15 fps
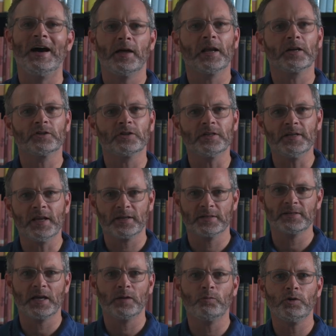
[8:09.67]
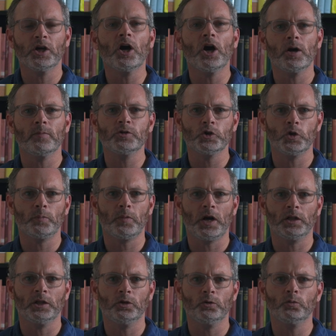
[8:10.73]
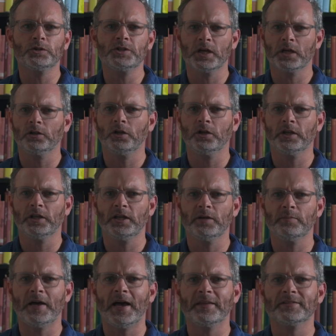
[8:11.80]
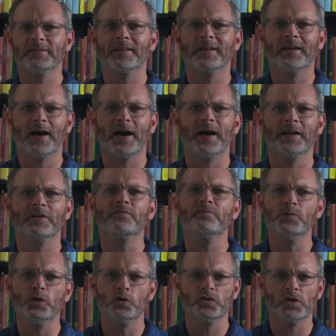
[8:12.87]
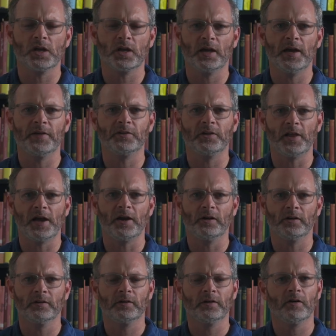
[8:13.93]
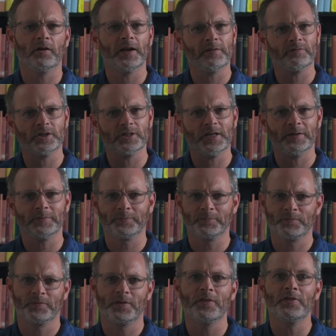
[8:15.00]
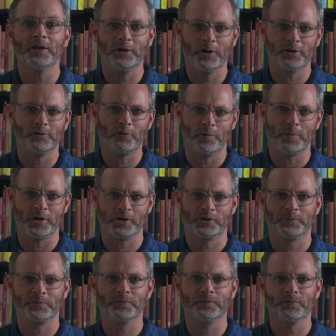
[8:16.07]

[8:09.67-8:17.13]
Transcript: And actually, next time we come to Apollo, we'll take a look at him as the god of music and the lyre. All right, have a good day. Thank you guys very much.